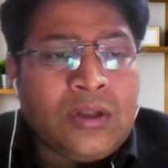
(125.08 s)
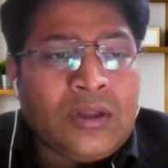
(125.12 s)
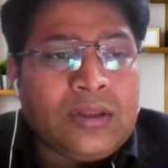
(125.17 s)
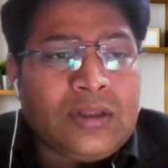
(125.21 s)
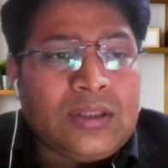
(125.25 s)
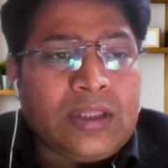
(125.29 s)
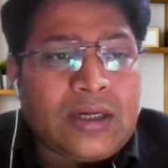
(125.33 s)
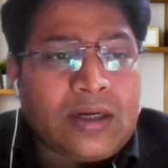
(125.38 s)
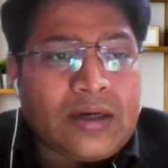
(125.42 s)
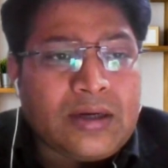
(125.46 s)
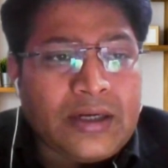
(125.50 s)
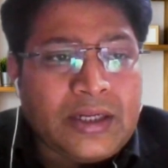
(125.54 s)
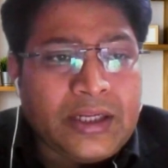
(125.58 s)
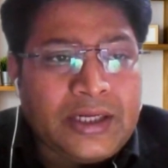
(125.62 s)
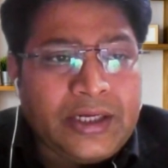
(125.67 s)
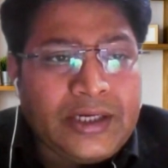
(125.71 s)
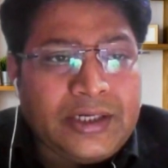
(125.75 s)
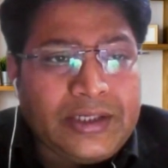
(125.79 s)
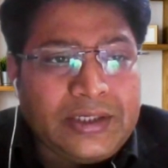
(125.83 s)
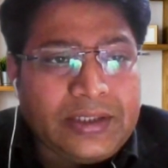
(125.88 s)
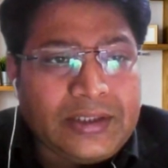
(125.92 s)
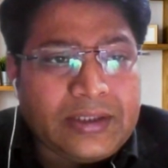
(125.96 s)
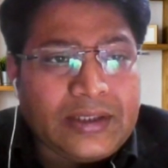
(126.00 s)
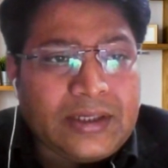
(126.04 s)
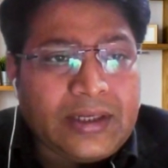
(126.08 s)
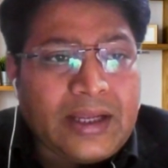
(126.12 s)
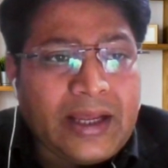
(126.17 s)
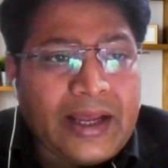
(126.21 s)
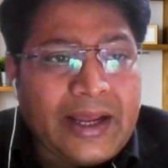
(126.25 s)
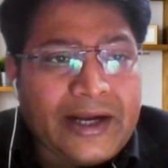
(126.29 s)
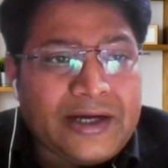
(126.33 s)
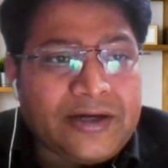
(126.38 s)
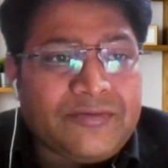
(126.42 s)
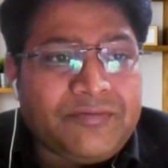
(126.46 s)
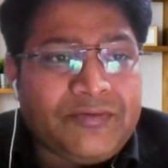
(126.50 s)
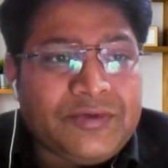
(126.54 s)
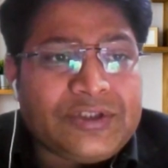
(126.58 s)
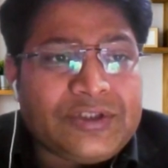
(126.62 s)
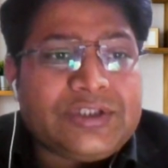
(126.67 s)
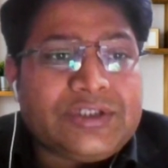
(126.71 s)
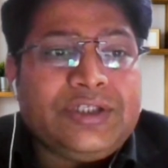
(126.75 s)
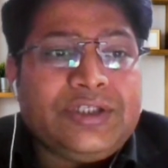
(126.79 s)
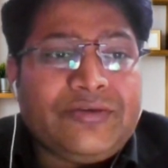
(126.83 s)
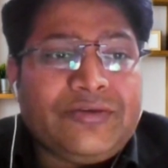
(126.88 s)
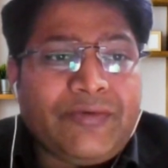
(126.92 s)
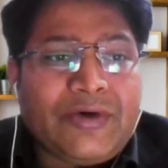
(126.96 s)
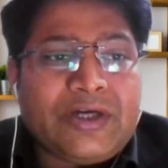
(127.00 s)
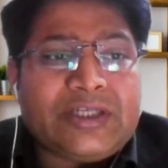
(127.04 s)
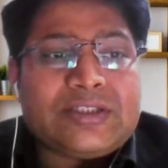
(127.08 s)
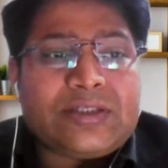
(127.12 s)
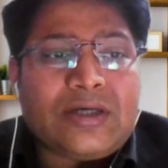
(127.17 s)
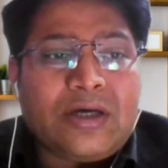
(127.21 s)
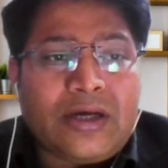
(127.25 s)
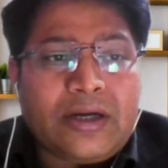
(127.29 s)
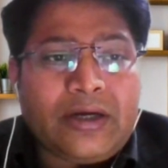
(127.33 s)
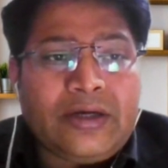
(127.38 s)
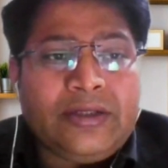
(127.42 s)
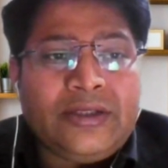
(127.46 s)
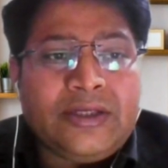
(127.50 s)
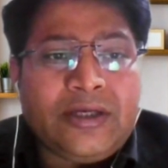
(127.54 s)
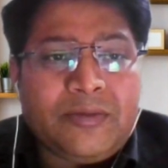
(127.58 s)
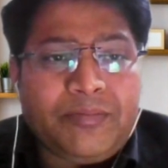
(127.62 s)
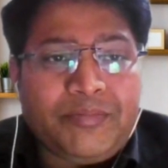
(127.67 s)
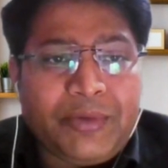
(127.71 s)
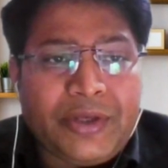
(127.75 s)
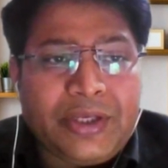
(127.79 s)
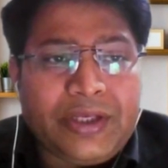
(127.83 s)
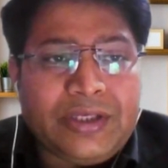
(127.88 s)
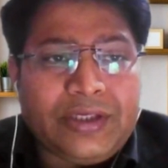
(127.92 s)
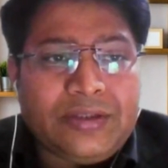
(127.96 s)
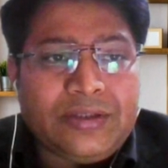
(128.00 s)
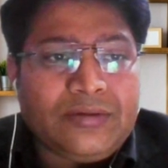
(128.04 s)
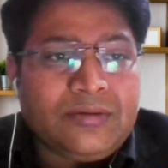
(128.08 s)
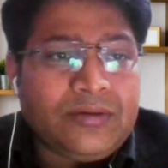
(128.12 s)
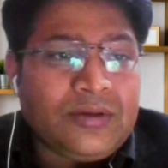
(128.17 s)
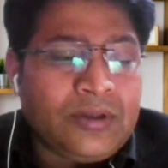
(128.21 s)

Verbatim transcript: the rate at which it was earlier paying